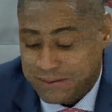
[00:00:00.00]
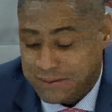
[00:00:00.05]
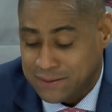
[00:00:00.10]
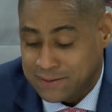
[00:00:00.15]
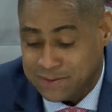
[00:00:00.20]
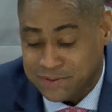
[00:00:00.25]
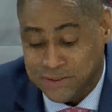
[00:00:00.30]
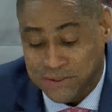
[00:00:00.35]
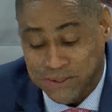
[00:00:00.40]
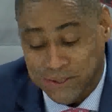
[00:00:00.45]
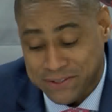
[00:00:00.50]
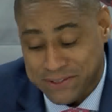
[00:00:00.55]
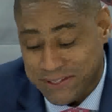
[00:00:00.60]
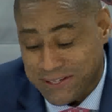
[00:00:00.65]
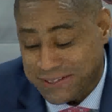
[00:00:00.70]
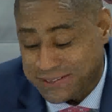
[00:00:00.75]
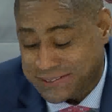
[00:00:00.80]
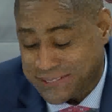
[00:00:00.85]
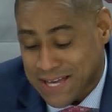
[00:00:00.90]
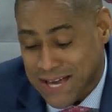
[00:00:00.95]
he's a good
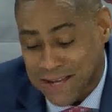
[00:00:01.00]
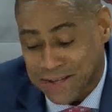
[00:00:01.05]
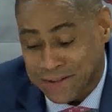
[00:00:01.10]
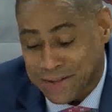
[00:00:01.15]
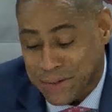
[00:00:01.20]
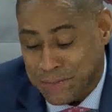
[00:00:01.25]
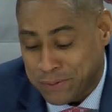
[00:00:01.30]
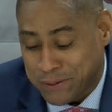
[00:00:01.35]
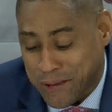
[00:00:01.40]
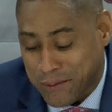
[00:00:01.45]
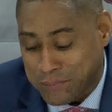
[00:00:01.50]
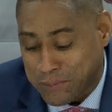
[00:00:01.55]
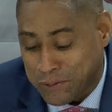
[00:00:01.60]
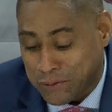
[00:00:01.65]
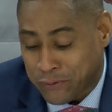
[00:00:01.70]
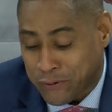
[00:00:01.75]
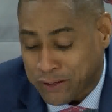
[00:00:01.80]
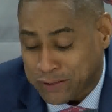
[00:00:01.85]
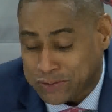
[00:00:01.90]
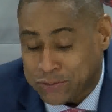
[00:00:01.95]
young talent. I mean, I've been
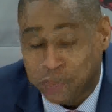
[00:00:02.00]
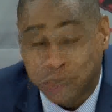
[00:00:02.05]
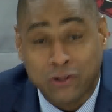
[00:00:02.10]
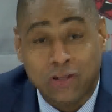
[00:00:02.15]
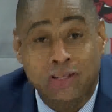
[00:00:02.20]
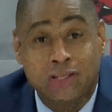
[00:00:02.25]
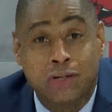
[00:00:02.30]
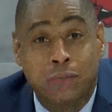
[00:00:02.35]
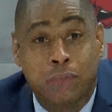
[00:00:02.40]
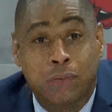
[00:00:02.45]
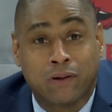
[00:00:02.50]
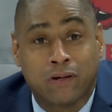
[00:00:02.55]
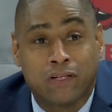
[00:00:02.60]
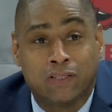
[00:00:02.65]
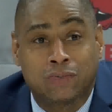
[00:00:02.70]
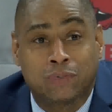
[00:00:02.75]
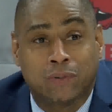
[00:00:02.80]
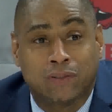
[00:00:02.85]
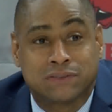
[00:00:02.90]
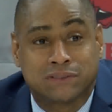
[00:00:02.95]
around some really good
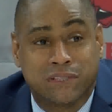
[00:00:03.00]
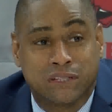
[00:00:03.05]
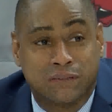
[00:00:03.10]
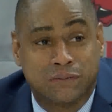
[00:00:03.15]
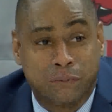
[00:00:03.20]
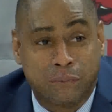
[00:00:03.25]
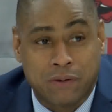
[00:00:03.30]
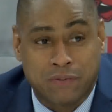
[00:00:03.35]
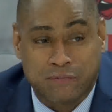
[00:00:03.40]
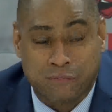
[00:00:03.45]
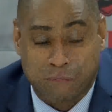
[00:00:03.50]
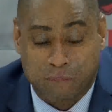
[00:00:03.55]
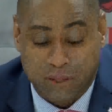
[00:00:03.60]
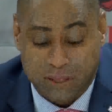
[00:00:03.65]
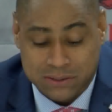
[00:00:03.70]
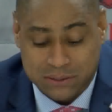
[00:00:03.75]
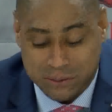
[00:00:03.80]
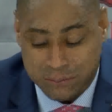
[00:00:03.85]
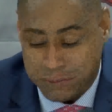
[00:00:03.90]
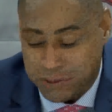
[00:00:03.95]
players myself. I've been
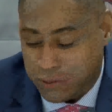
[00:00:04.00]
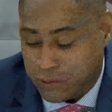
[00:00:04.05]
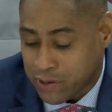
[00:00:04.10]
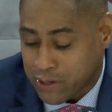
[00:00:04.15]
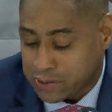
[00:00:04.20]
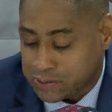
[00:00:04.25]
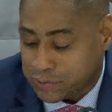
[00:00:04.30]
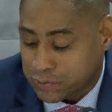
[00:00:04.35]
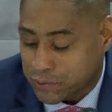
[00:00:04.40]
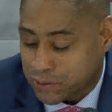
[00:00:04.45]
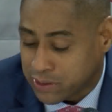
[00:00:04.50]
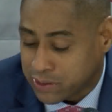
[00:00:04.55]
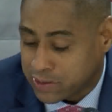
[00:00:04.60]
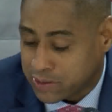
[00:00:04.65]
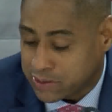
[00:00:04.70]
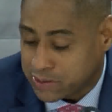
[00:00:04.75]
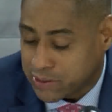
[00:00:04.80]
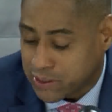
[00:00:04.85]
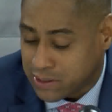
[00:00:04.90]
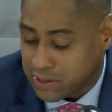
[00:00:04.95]
blessed to be around some really
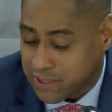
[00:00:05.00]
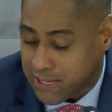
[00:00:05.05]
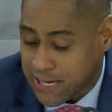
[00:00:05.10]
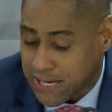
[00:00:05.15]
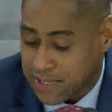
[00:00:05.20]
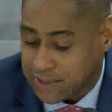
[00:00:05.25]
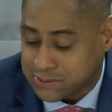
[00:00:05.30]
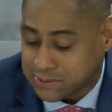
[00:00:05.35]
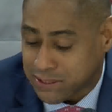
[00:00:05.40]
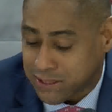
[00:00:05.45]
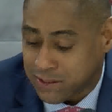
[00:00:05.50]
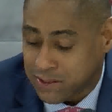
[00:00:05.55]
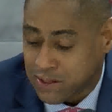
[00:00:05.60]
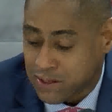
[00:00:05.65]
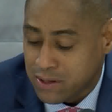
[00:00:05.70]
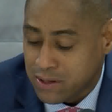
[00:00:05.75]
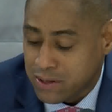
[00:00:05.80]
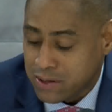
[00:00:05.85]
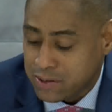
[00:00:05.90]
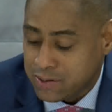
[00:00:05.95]
good young guys that
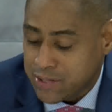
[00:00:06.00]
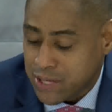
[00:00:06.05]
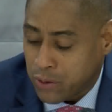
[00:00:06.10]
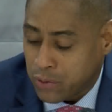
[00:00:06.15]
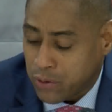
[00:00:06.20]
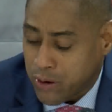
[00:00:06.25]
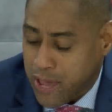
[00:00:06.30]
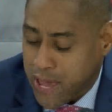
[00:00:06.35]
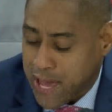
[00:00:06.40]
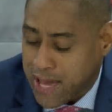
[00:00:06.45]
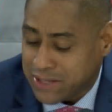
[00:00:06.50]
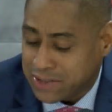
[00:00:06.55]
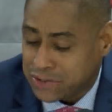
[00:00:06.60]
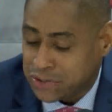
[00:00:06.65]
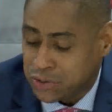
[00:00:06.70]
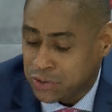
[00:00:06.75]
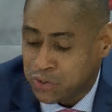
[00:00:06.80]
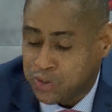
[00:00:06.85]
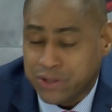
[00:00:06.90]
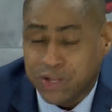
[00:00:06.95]
that were
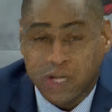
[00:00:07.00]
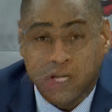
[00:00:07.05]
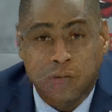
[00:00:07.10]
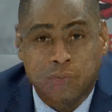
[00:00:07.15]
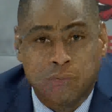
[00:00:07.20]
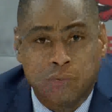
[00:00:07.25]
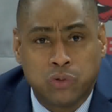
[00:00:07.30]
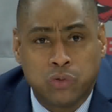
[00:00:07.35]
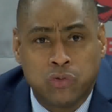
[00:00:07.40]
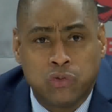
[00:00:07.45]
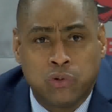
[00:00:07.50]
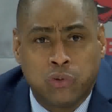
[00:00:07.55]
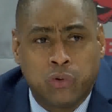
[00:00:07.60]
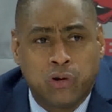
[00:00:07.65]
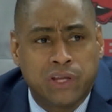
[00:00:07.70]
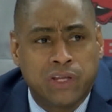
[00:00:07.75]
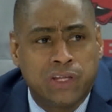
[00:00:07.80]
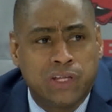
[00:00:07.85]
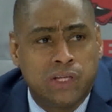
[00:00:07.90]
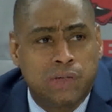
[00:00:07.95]
agile and that could move the
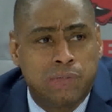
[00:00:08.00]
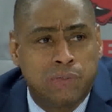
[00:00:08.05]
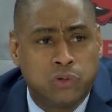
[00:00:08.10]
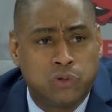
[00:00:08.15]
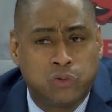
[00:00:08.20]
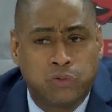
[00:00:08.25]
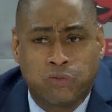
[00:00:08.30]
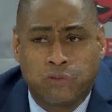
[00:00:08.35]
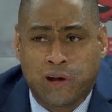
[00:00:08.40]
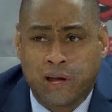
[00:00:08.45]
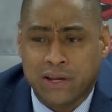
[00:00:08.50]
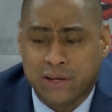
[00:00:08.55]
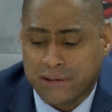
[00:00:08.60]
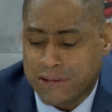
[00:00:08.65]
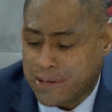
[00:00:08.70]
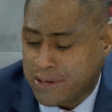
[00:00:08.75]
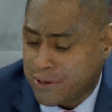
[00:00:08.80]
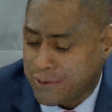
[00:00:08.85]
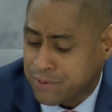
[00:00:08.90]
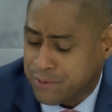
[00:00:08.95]
way he can move right
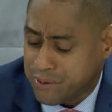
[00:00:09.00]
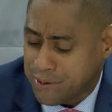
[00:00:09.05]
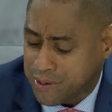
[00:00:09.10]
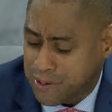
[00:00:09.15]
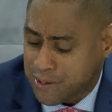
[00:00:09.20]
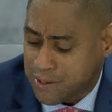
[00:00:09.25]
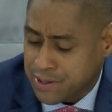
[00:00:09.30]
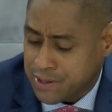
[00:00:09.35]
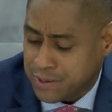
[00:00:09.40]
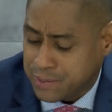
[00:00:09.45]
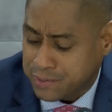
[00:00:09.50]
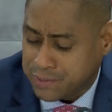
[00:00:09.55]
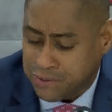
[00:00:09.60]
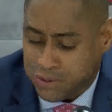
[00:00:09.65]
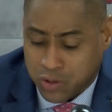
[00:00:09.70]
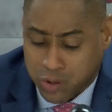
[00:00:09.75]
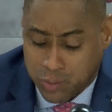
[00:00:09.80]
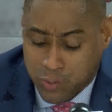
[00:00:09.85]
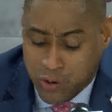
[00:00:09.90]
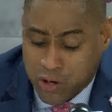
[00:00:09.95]
now. Um, you
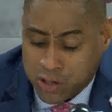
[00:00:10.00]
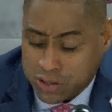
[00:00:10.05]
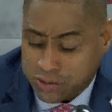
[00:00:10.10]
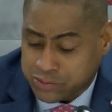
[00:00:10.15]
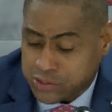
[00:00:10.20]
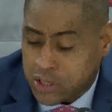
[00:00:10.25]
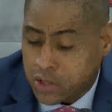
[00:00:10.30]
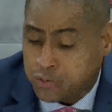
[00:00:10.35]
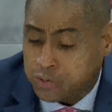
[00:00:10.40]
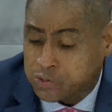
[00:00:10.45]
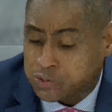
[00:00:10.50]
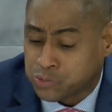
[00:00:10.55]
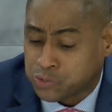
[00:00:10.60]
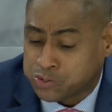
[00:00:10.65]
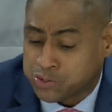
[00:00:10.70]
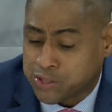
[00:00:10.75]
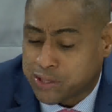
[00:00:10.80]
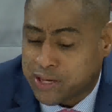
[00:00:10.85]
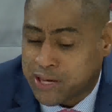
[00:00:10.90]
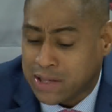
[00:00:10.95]
know, Lamarcus Aldridge was
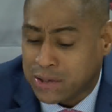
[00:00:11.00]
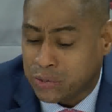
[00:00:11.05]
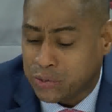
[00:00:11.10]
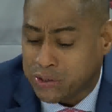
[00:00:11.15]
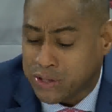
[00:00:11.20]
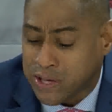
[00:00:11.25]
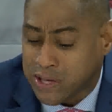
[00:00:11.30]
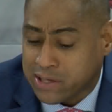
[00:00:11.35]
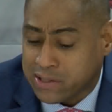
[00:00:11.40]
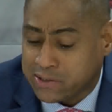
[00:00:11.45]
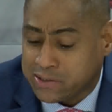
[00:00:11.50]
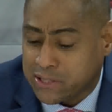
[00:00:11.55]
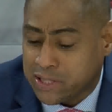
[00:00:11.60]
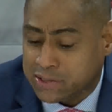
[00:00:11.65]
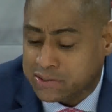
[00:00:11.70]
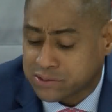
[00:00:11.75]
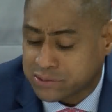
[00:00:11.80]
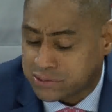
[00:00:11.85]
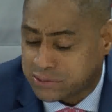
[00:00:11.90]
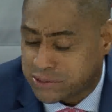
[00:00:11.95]
a guy that we had at
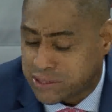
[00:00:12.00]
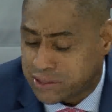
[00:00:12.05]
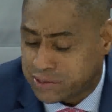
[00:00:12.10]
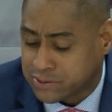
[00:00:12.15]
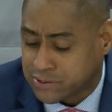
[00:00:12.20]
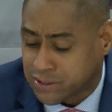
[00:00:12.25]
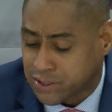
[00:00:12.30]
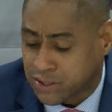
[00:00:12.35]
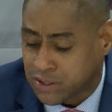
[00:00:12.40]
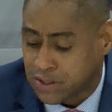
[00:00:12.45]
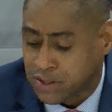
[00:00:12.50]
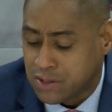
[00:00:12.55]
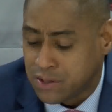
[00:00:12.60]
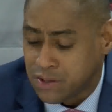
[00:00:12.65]
Texas that uh,